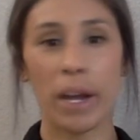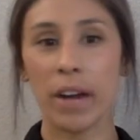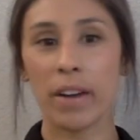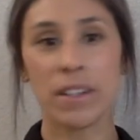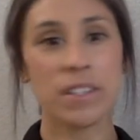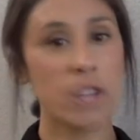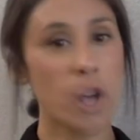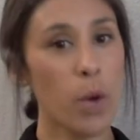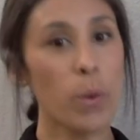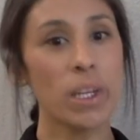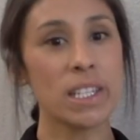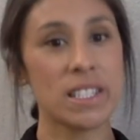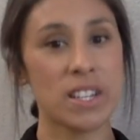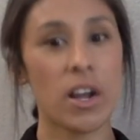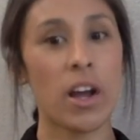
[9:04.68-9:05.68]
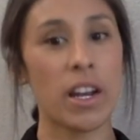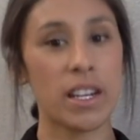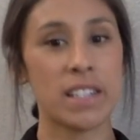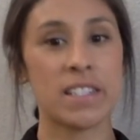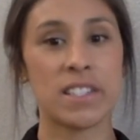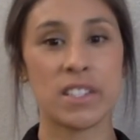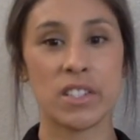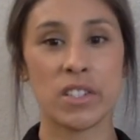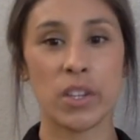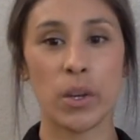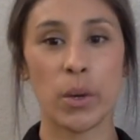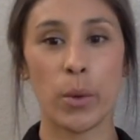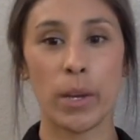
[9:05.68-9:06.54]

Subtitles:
parents always taught us to do.